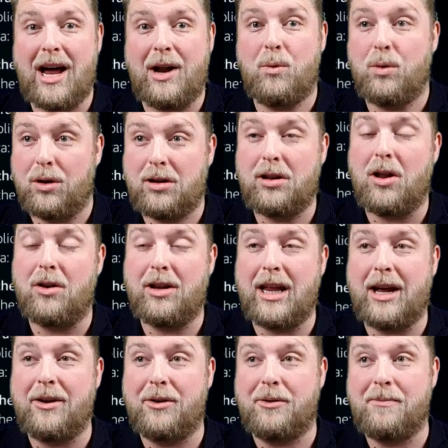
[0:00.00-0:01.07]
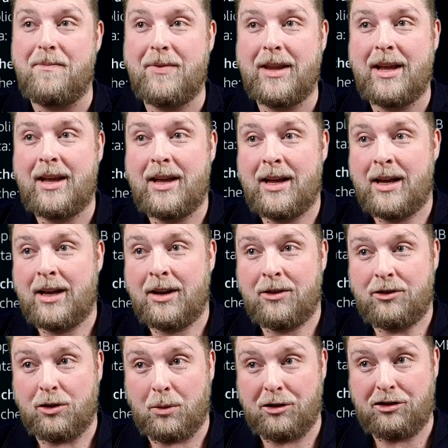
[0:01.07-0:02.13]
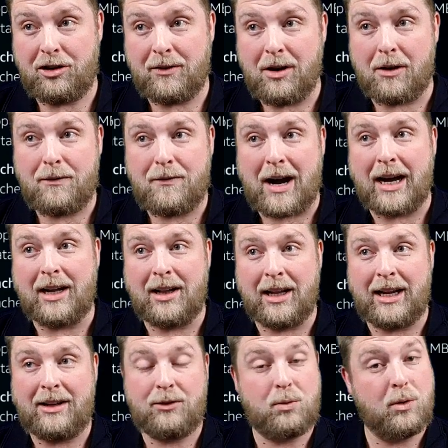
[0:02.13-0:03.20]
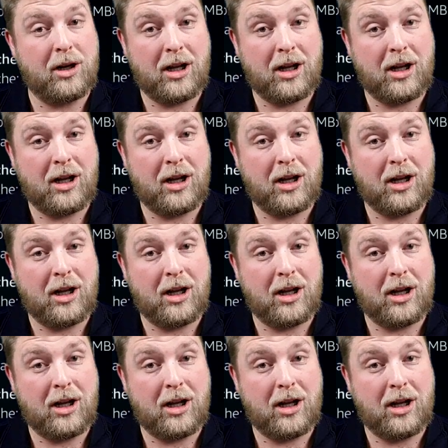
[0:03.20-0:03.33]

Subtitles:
it will clog that up. So once you've got file linked, we're going to